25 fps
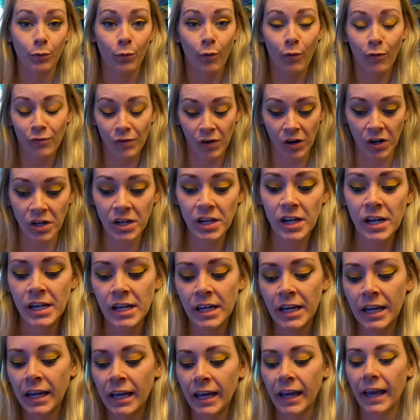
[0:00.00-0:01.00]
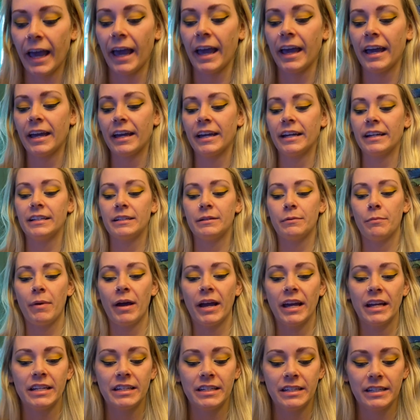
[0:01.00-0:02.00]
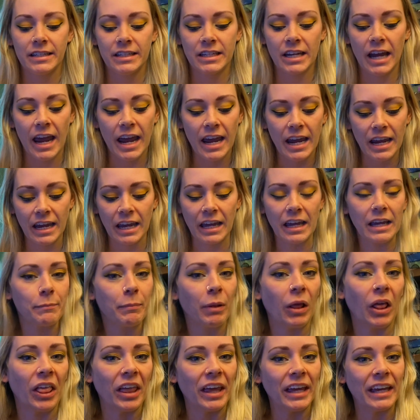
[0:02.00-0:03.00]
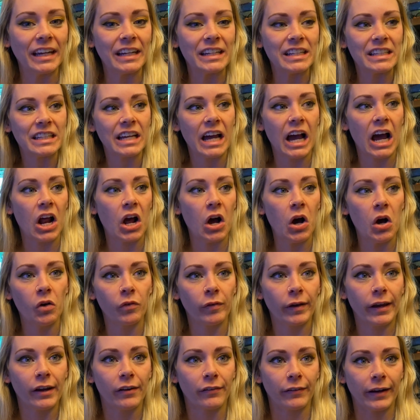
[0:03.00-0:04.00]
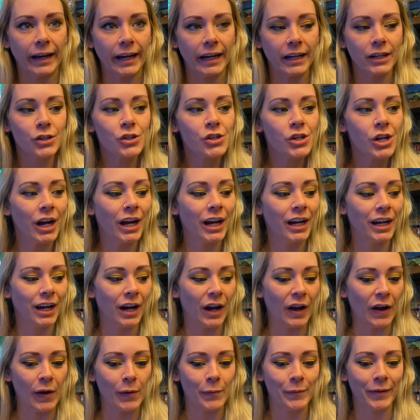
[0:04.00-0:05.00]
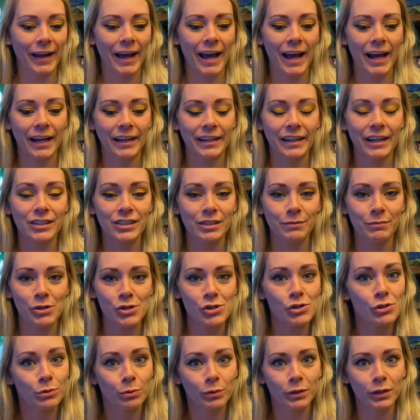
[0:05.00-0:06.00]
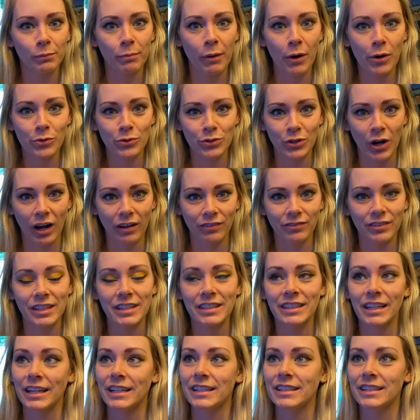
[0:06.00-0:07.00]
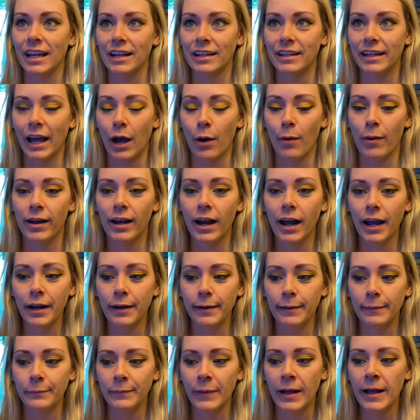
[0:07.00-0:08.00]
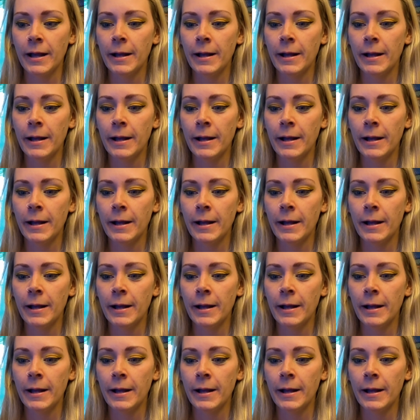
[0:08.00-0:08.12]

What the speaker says: a funk, and my day plans got all rearranged. I had some issues with the post office and sending out an item,